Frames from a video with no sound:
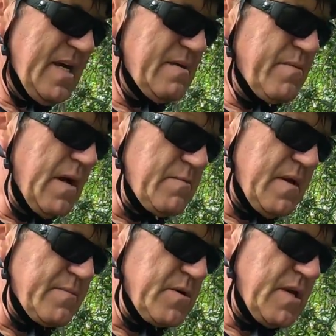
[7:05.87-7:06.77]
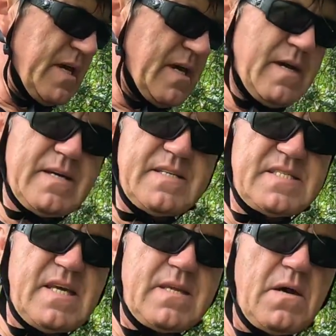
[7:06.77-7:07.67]
And probably I'm gonna
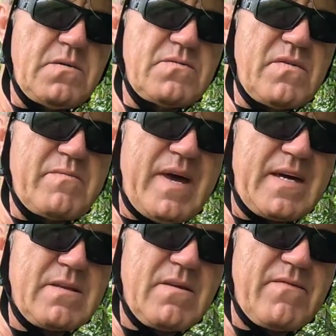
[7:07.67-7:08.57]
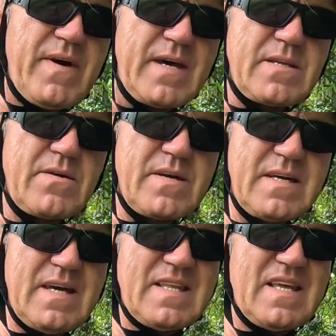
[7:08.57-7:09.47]
send the old one back to the
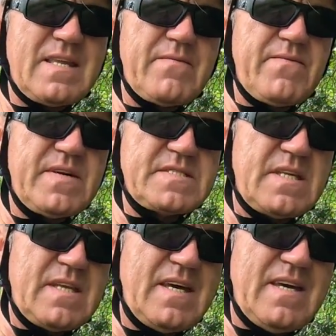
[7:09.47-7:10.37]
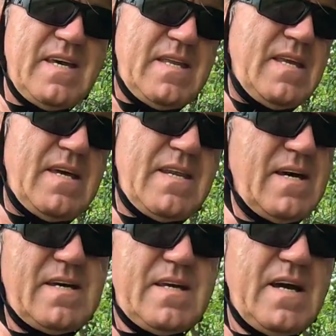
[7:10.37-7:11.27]
factory and let them fix it. And then
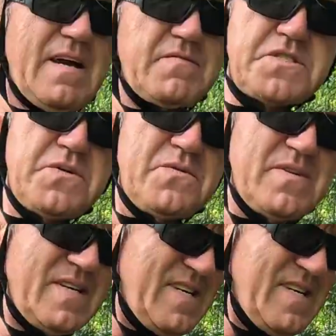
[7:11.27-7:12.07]
I have two.